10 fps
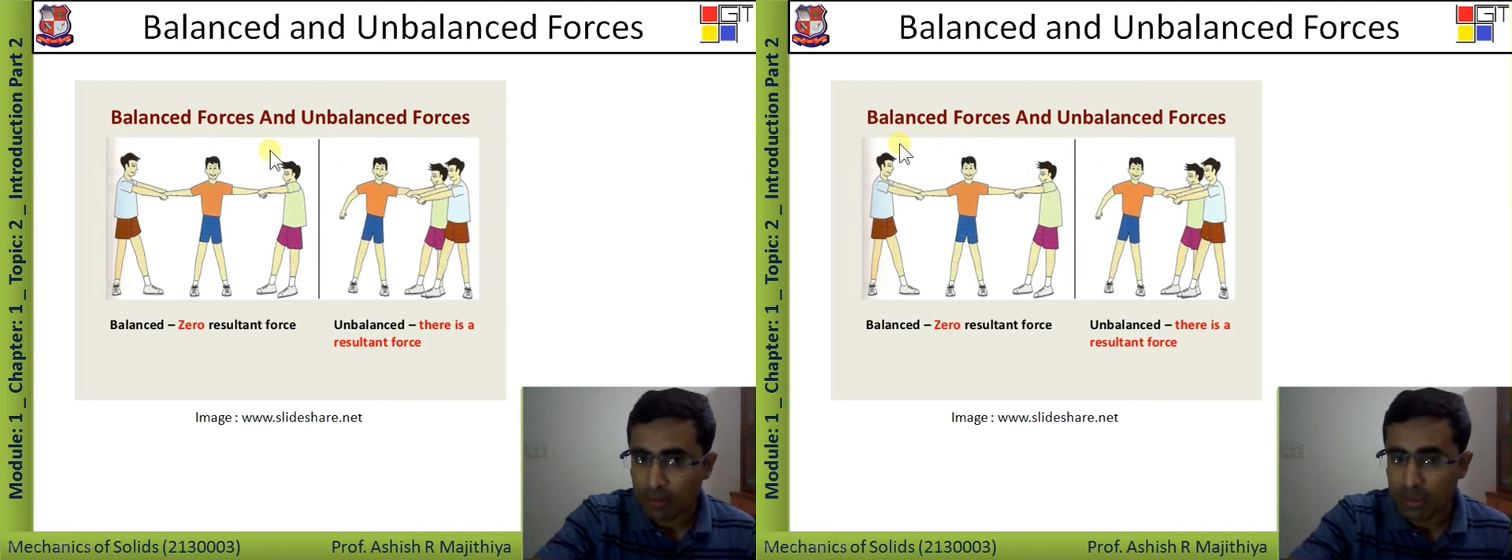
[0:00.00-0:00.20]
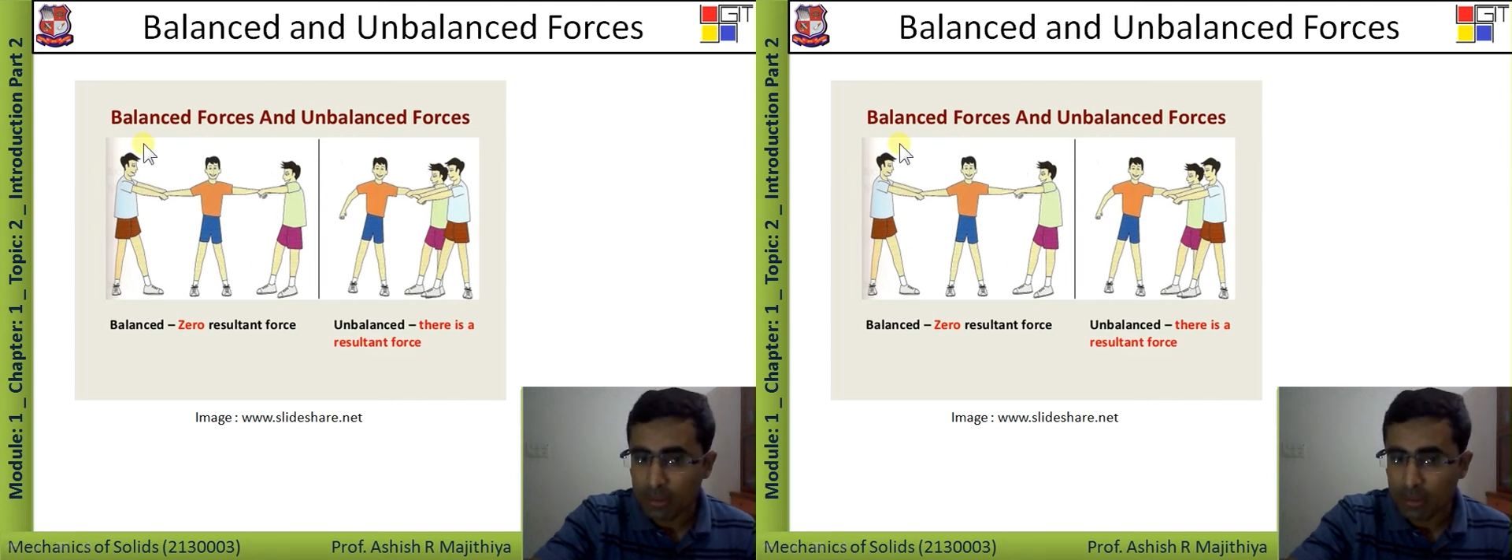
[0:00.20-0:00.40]

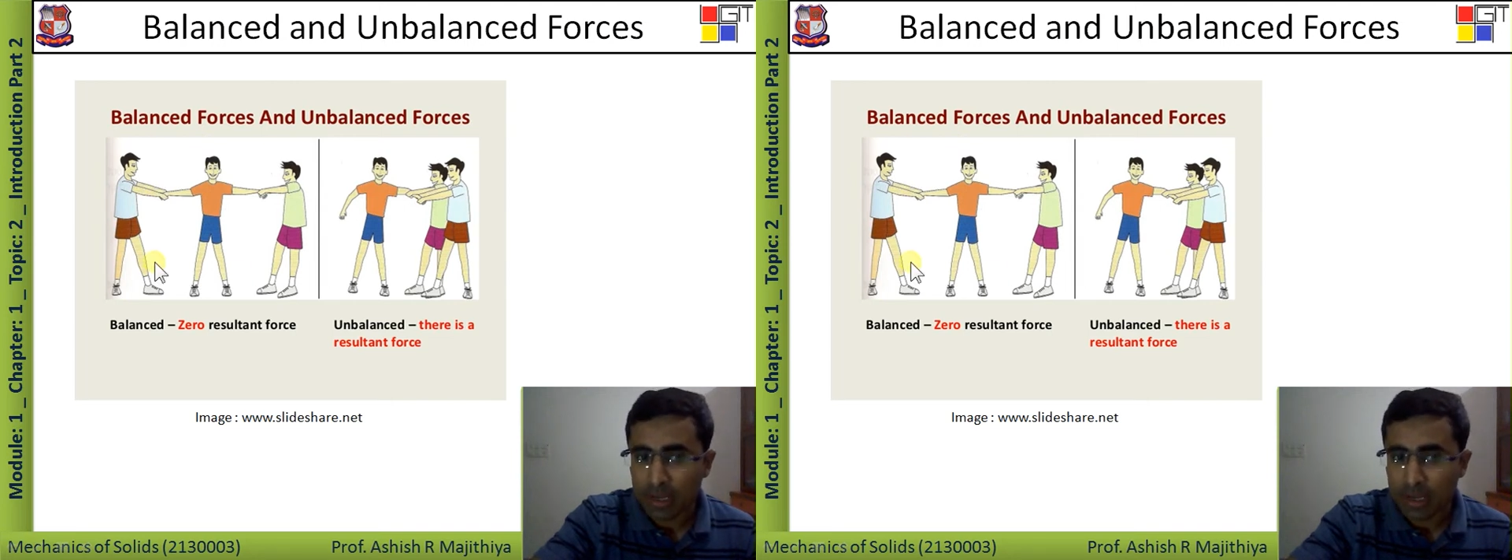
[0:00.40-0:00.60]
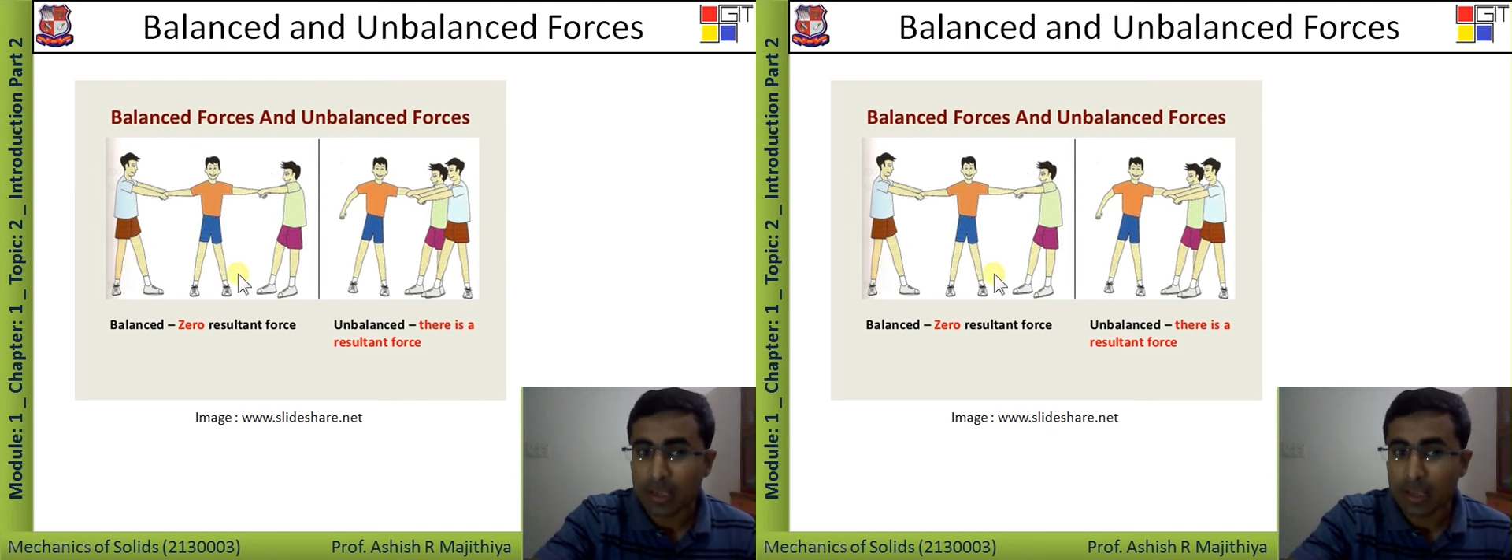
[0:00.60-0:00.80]
be there in
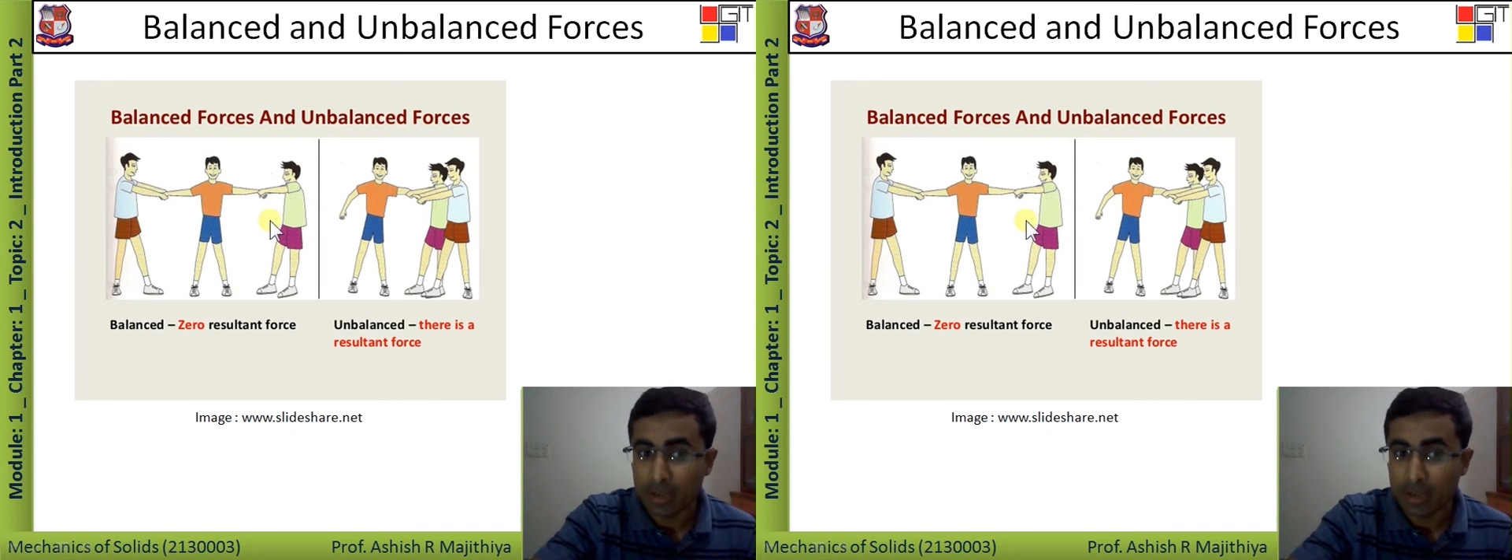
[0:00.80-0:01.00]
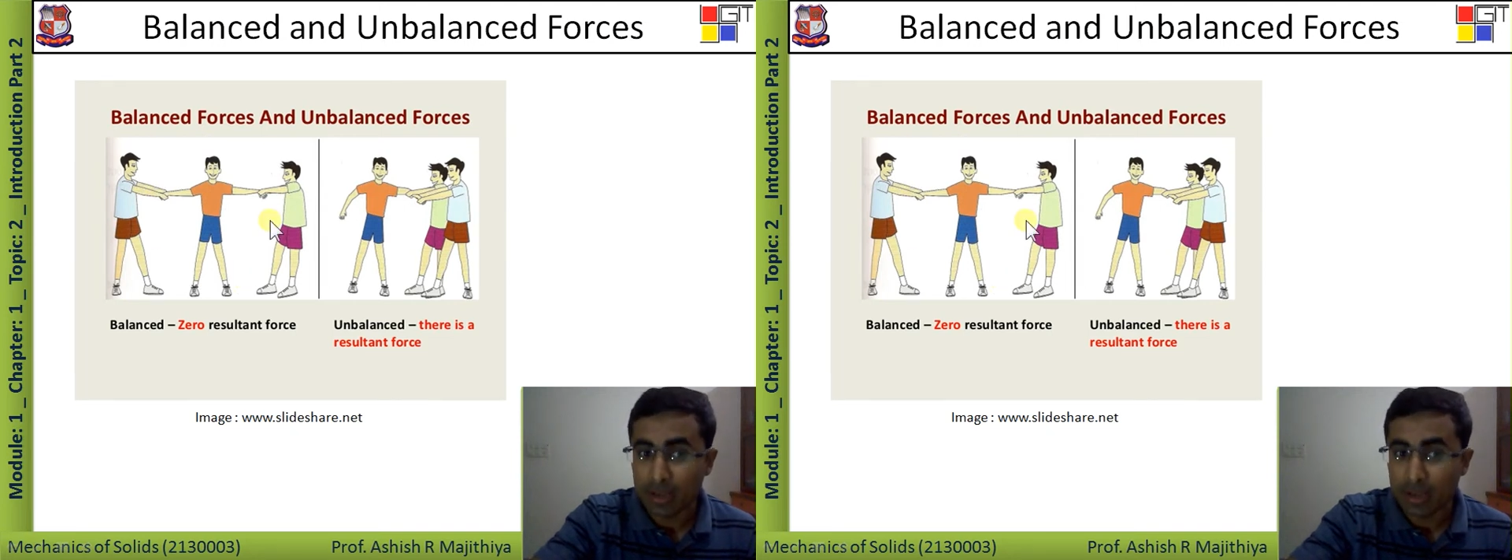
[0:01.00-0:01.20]

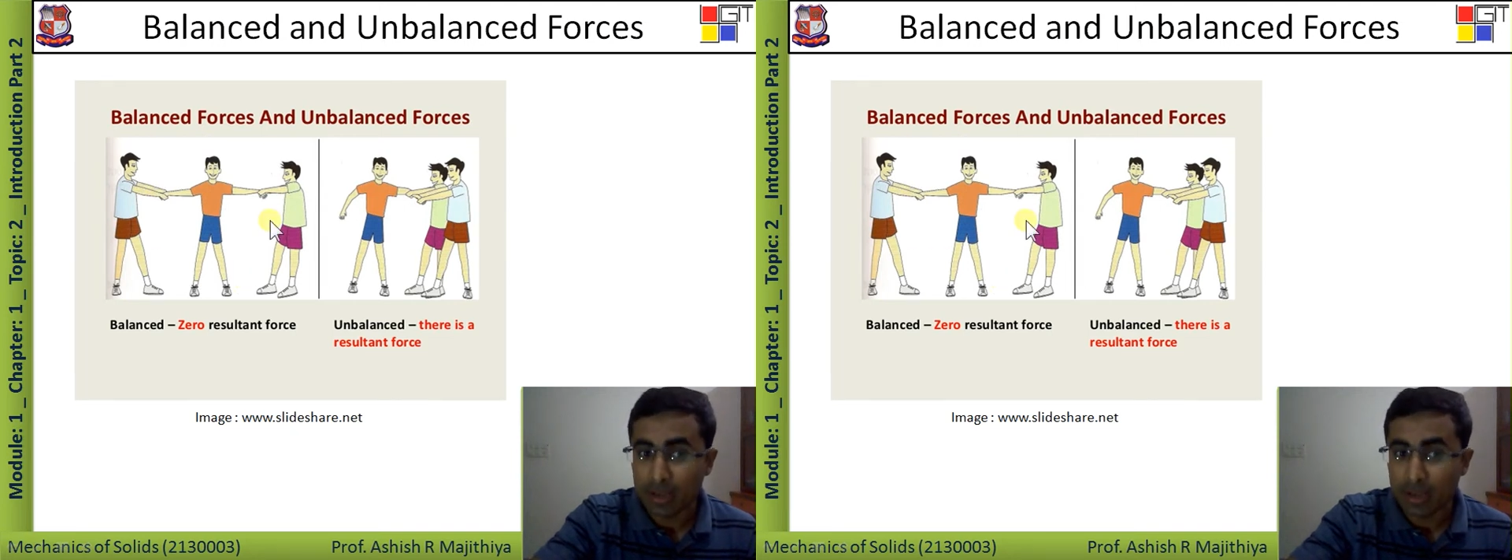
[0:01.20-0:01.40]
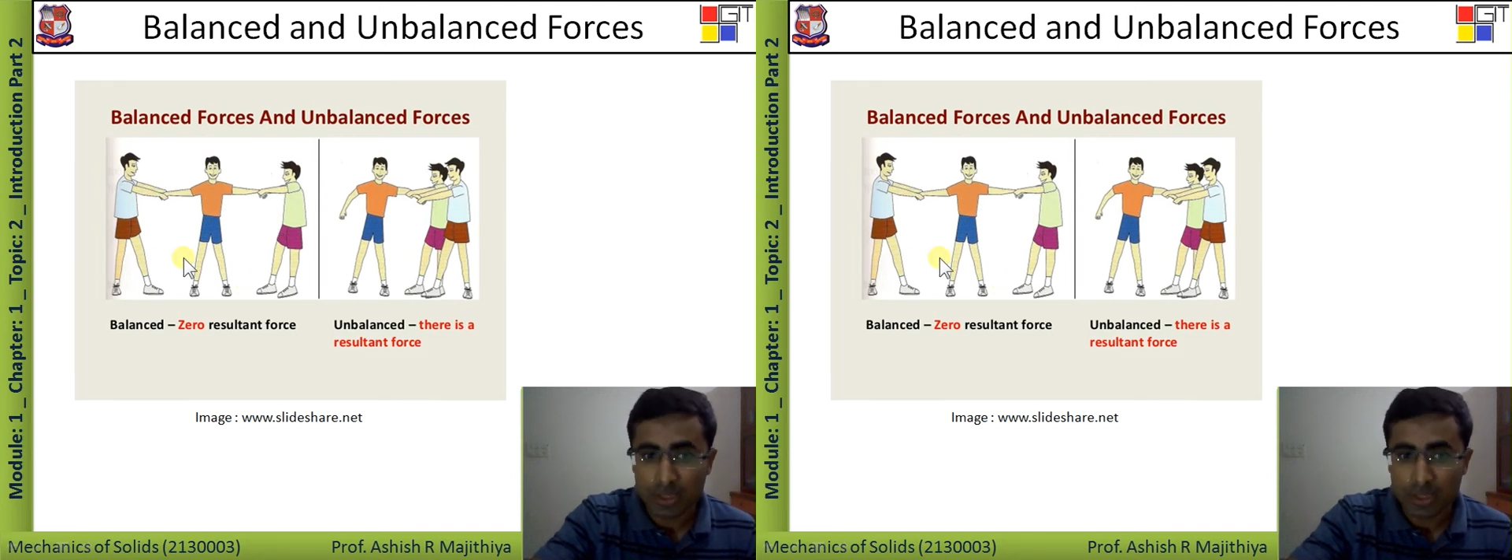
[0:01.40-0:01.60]
equilibrium
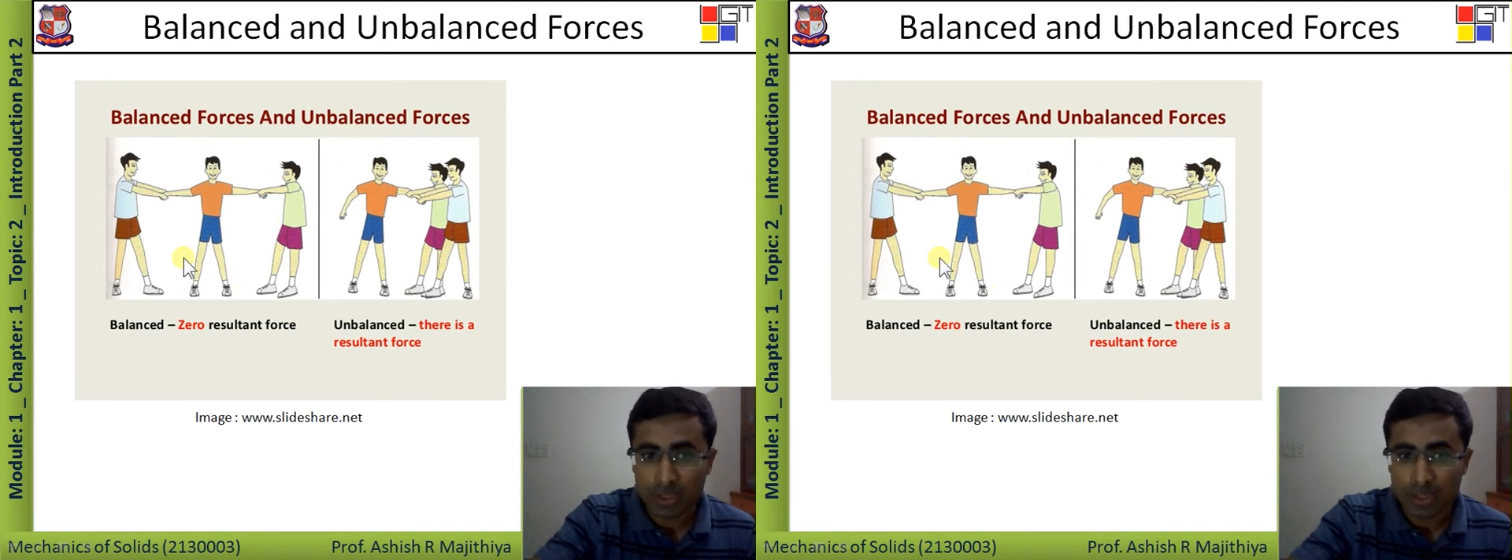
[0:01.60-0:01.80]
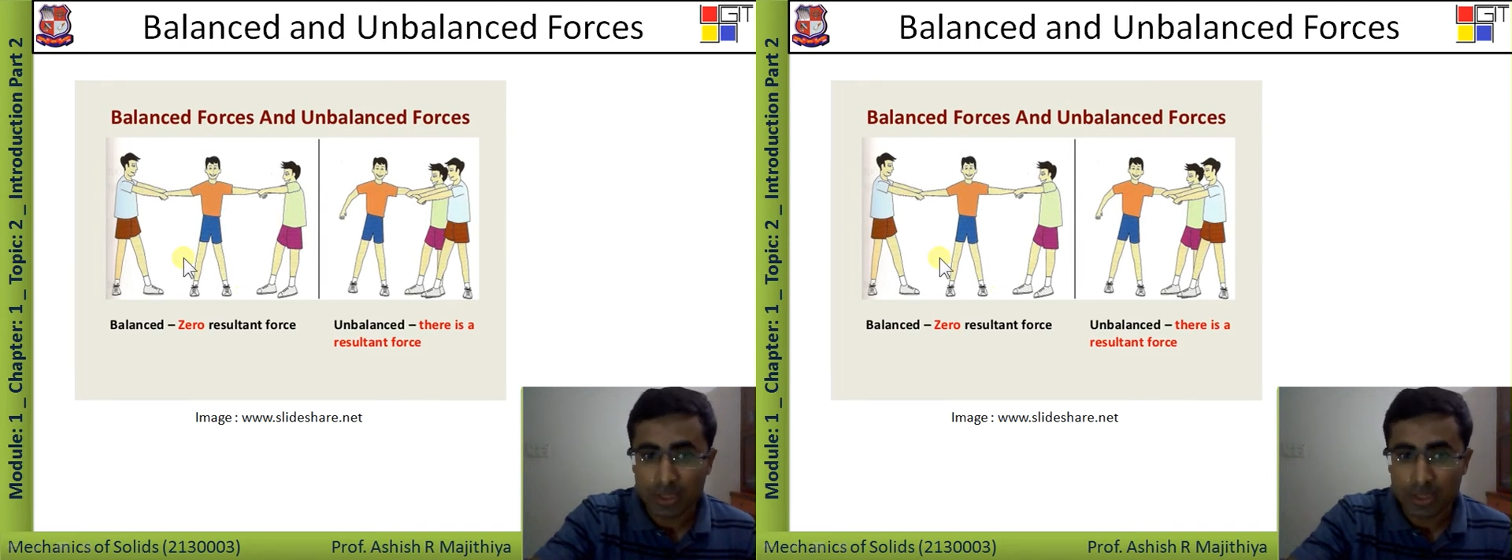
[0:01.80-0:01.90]
because